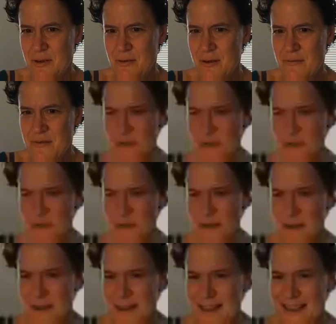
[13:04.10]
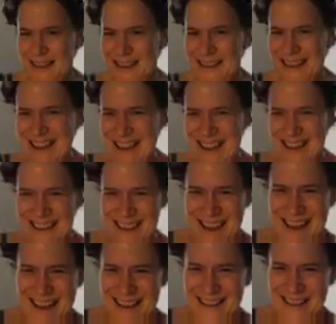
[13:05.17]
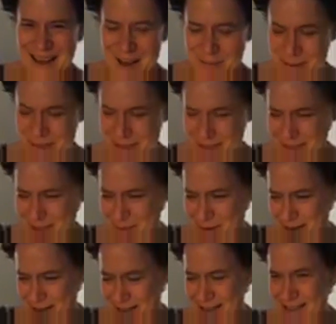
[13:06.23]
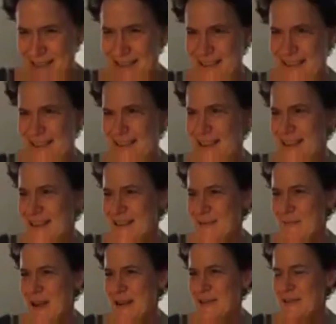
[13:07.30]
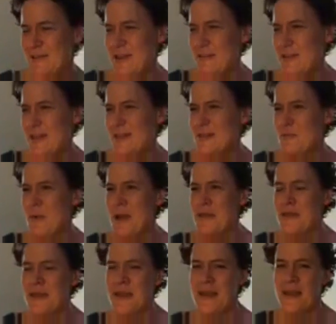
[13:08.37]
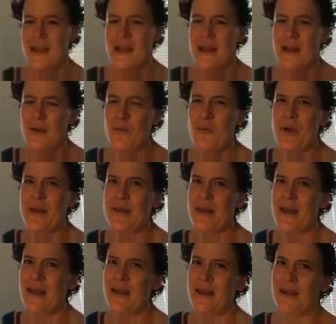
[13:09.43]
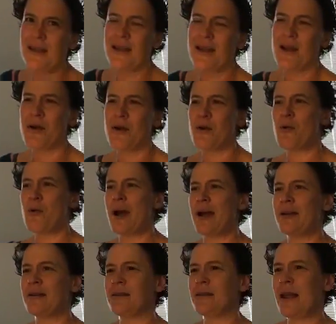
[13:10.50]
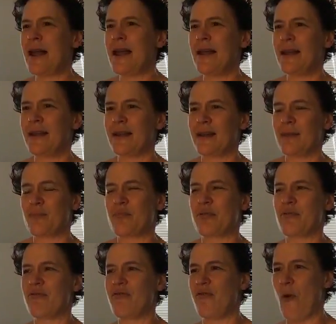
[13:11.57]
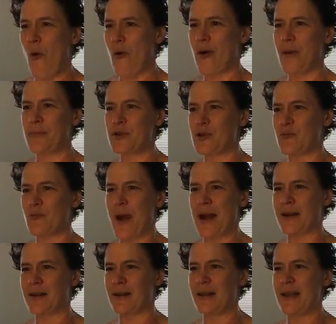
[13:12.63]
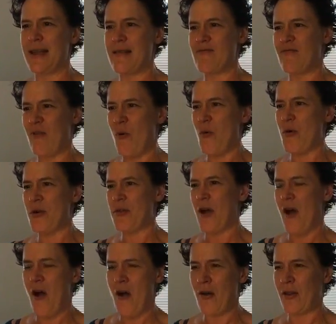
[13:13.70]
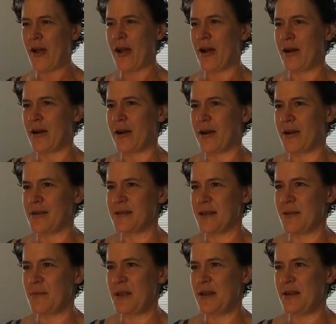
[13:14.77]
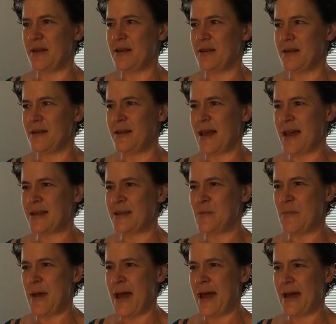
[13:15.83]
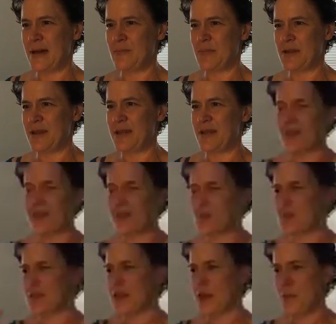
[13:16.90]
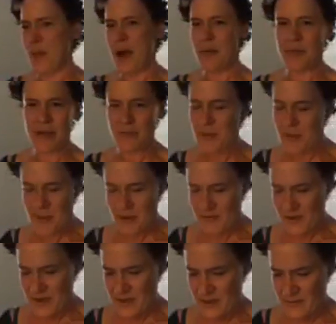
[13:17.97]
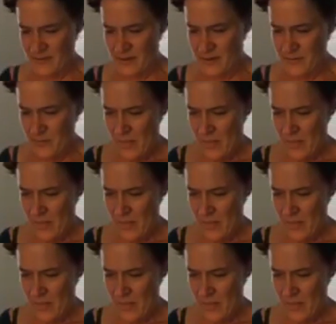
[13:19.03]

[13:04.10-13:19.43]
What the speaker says: over there. Yeah. Uninhibited is a way to do it. I mean, it's one thing when they go and like perform directly for the oligarchs. I mean, that's bad. But this was like a public music festival.